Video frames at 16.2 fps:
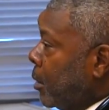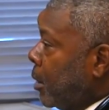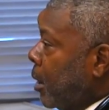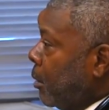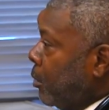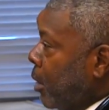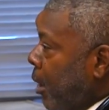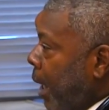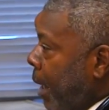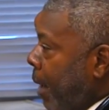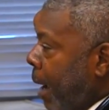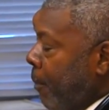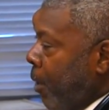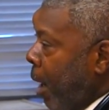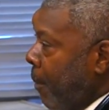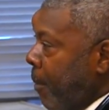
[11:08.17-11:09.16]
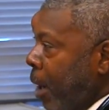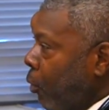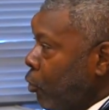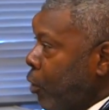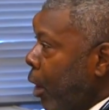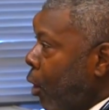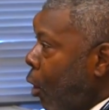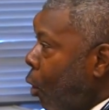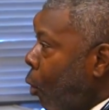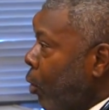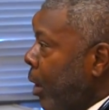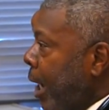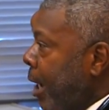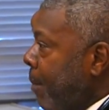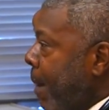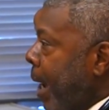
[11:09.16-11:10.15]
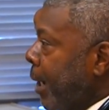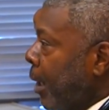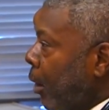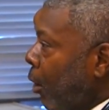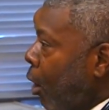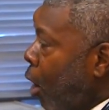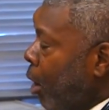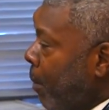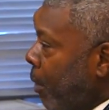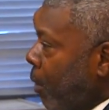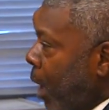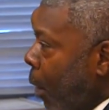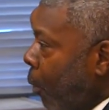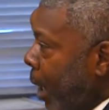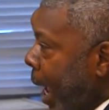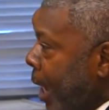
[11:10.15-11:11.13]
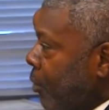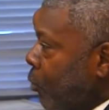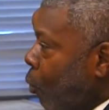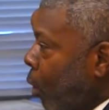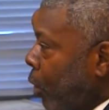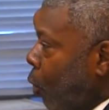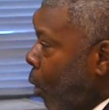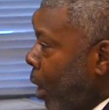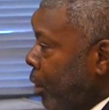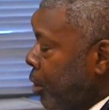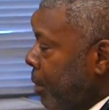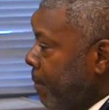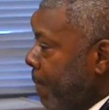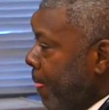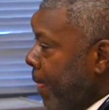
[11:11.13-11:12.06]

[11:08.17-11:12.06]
The, the, I'm, I'm not going to try to hold anybody any longer, but I want to ask one question.